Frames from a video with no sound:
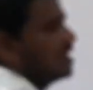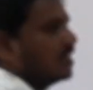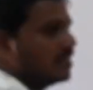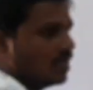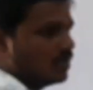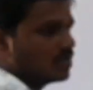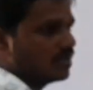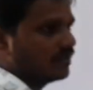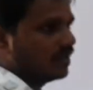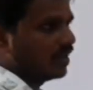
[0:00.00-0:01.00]
at z is equals to
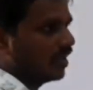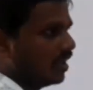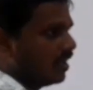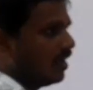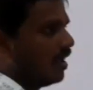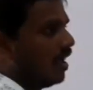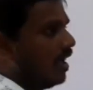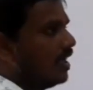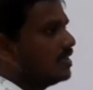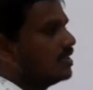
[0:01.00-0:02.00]
infinity.
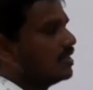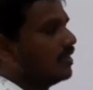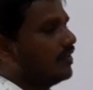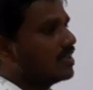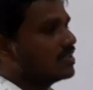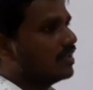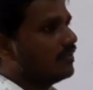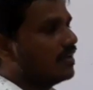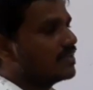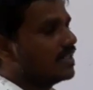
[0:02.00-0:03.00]
As the function f
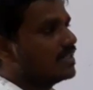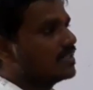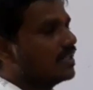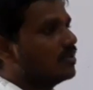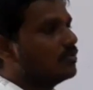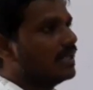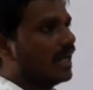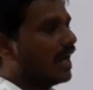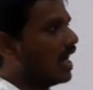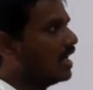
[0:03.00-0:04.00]
of z is said to be
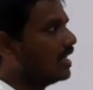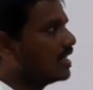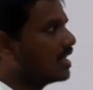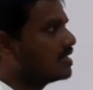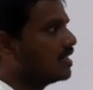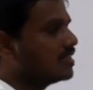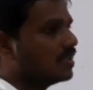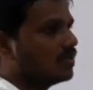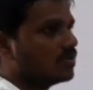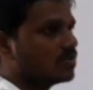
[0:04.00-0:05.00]
analytic at z is
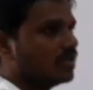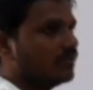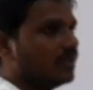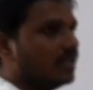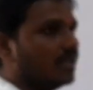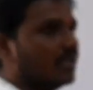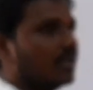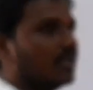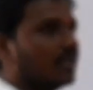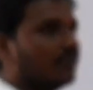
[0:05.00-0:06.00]
equals to
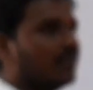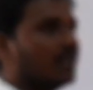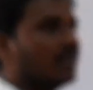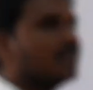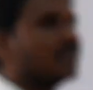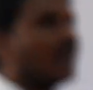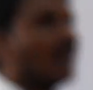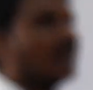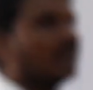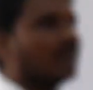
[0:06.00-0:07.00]
infinity if it is
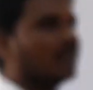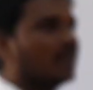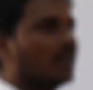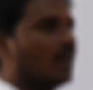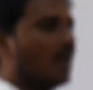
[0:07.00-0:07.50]
analytic,